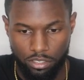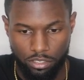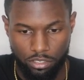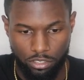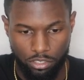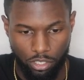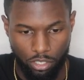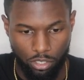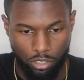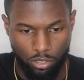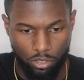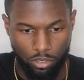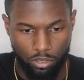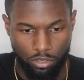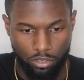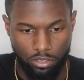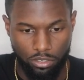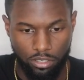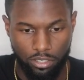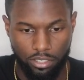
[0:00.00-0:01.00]
So
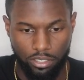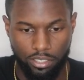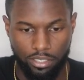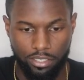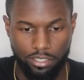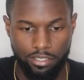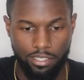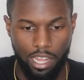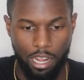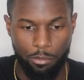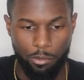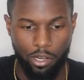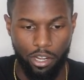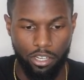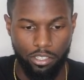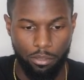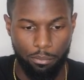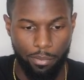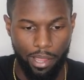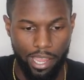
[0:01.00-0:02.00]
now we're
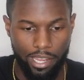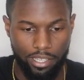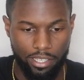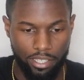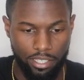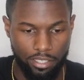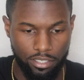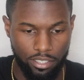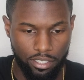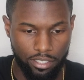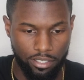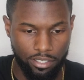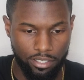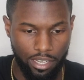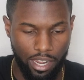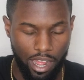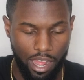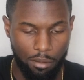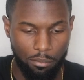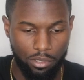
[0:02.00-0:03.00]
on the back end,
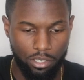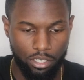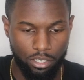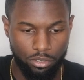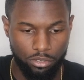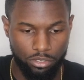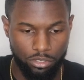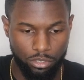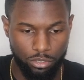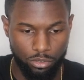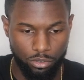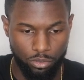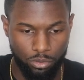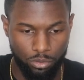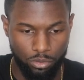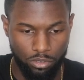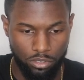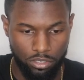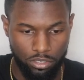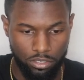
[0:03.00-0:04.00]
and I'm gonna go
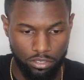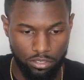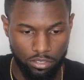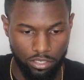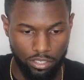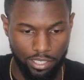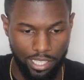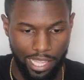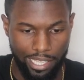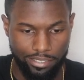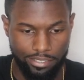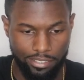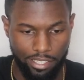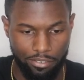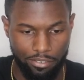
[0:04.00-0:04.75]
to the last